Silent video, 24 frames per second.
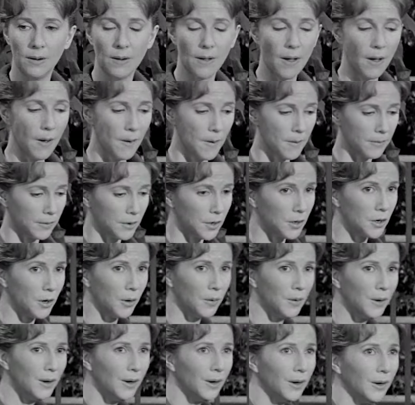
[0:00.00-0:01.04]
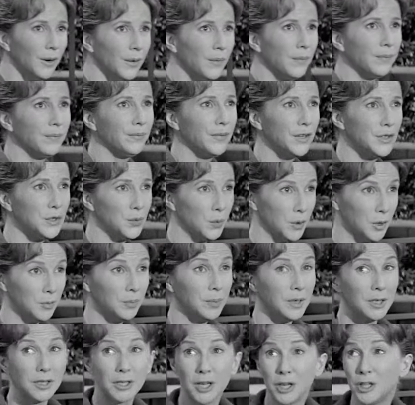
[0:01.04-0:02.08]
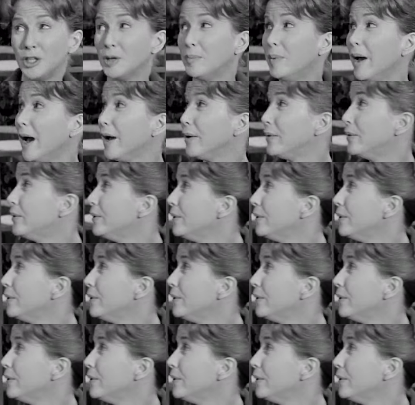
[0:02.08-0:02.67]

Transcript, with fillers: isolated, that and ourselves